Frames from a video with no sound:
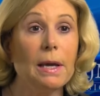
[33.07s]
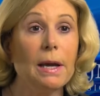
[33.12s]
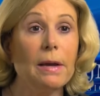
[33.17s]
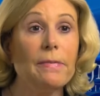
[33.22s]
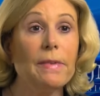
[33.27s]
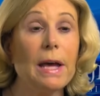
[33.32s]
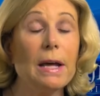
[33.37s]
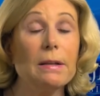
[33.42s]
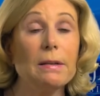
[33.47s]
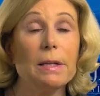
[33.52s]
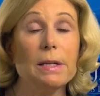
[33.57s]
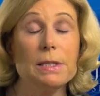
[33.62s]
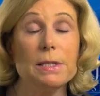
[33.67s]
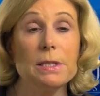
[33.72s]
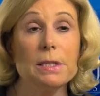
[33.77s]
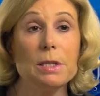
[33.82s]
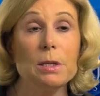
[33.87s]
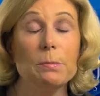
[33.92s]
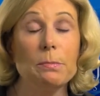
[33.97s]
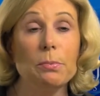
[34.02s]
and that led
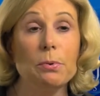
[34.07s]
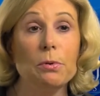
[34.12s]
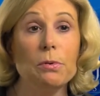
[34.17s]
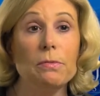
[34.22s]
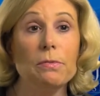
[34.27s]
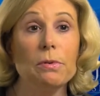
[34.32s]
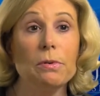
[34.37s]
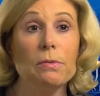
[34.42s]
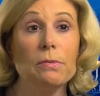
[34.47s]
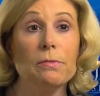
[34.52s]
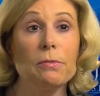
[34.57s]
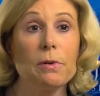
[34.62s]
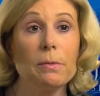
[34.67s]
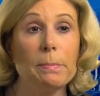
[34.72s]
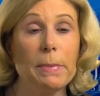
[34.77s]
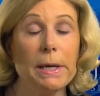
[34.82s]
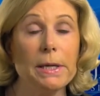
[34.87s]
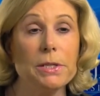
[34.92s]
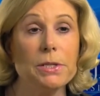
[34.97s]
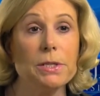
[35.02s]
to the approval for
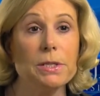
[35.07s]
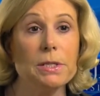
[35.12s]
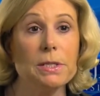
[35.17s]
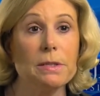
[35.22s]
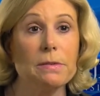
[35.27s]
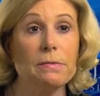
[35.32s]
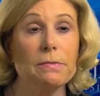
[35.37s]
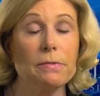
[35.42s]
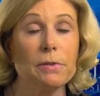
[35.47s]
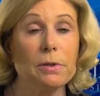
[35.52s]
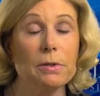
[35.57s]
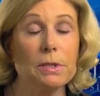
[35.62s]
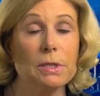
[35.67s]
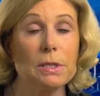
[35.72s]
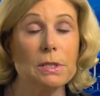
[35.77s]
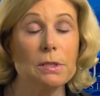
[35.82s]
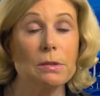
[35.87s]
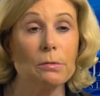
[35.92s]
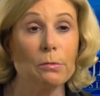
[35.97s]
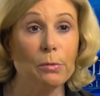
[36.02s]
patients in
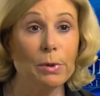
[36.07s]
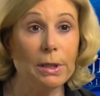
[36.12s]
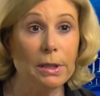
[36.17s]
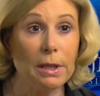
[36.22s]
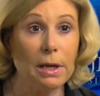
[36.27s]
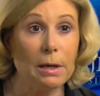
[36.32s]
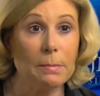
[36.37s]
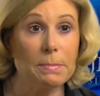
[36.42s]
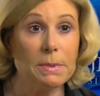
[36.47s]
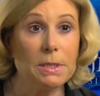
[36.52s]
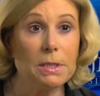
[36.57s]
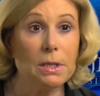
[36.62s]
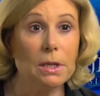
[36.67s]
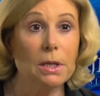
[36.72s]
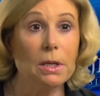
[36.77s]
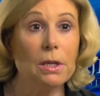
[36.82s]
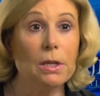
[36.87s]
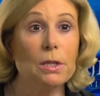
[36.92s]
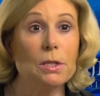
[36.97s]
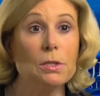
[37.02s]
first relapse.
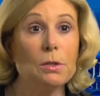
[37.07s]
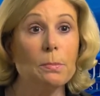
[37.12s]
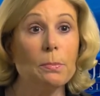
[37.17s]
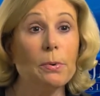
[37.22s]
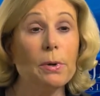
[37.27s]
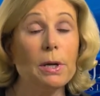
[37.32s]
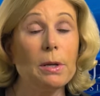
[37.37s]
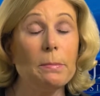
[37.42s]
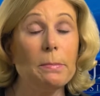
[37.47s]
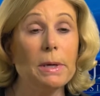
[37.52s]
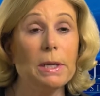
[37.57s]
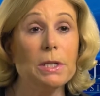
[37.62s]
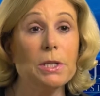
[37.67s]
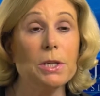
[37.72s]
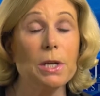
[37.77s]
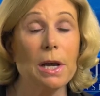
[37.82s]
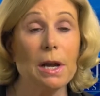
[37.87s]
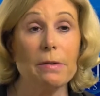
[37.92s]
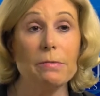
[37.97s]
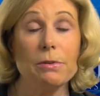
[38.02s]
So pretty
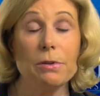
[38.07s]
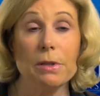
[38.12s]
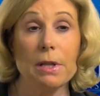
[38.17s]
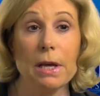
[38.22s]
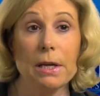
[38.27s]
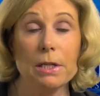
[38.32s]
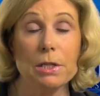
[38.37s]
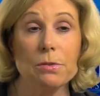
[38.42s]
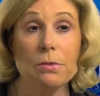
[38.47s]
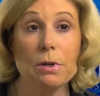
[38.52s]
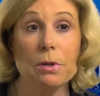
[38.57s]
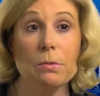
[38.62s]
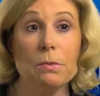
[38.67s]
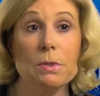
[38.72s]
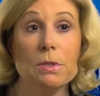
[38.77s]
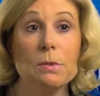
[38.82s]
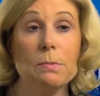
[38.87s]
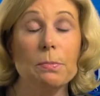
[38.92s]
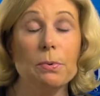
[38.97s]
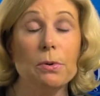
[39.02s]
much after that drug
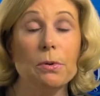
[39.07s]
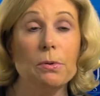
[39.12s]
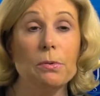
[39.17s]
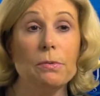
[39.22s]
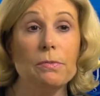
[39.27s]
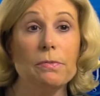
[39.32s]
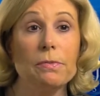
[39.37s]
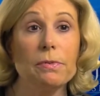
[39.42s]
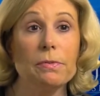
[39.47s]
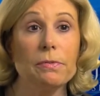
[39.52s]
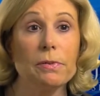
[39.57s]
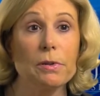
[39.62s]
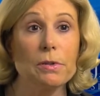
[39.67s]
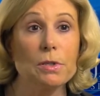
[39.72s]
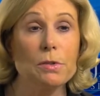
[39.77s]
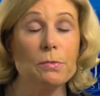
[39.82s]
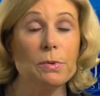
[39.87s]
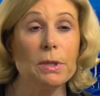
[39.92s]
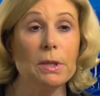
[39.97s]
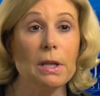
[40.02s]
was approved for
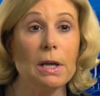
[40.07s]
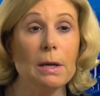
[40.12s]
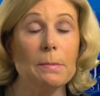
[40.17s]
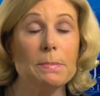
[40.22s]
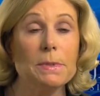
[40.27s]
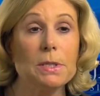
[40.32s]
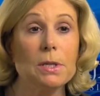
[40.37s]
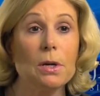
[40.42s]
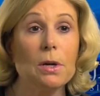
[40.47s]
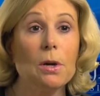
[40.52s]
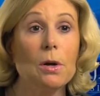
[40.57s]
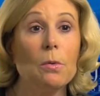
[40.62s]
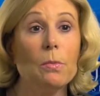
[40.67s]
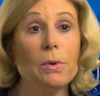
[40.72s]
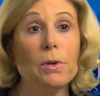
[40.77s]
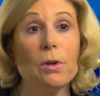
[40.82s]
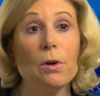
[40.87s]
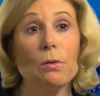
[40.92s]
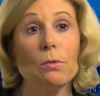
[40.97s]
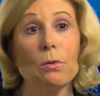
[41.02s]
first relapse,
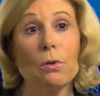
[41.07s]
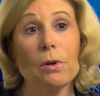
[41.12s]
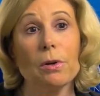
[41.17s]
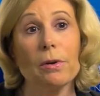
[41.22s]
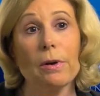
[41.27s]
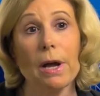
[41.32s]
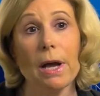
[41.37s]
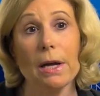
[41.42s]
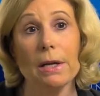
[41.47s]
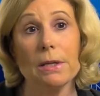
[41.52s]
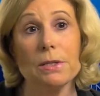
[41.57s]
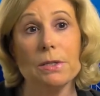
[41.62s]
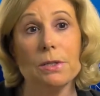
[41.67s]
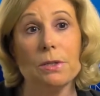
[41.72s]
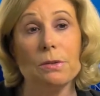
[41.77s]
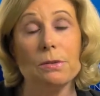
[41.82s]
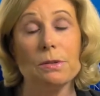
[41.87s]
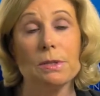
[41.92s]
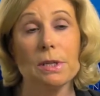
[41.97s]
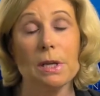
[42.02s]
we no longer had to
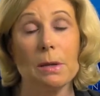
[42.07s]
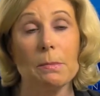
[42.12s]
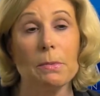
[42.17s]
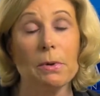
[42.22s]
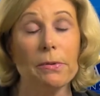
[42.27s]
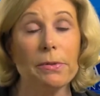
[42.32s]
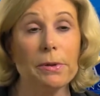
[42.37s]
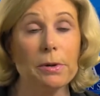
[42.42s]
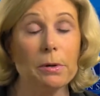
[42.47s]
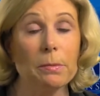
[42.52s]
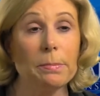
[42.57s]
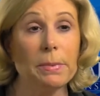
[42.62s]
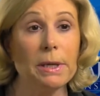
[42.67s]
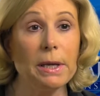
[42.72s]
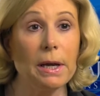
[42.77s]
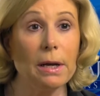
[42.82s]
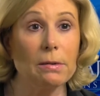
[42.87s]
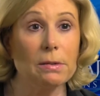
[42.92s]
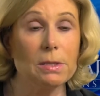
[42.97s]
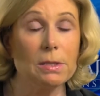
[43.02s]
use chemotherapy
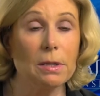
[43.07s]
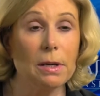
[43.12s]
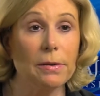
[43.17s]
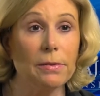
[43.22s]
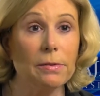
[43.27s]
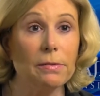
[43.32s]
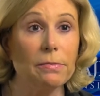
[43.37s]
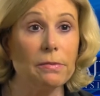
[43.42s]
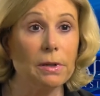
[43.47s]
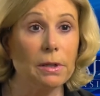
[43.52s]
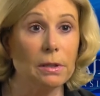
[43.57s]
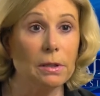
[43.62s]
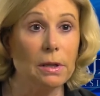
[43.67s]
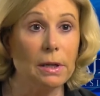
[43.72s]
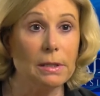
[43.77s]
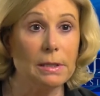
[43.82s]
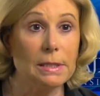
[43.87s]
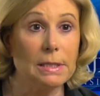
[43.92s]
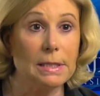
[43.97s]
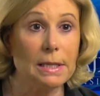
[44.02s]
outside the
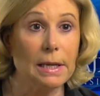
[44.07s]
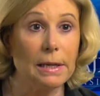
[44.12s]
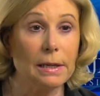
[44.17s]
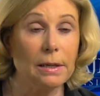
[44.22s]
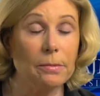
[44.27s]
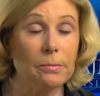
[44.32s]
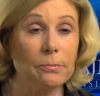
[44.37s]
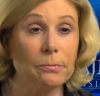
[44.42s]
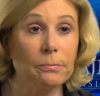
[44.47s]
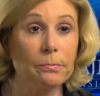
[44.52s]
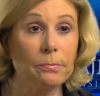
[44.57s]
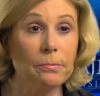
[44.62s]
frontline setting.